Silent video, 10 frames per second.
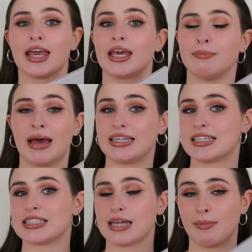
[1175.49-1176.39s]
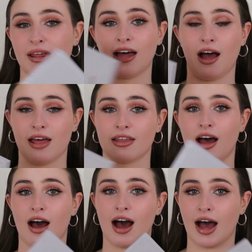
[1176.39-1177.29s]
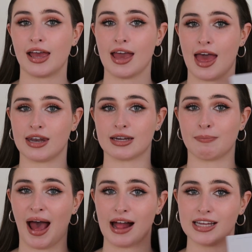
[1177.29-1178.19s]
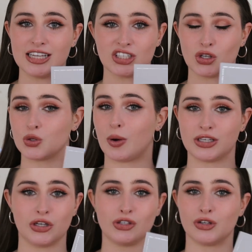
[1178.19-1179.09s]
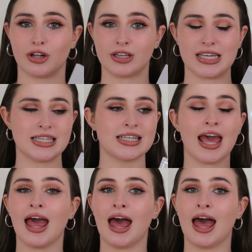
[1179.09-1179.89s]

Compared to some of the other high-end palettes, $22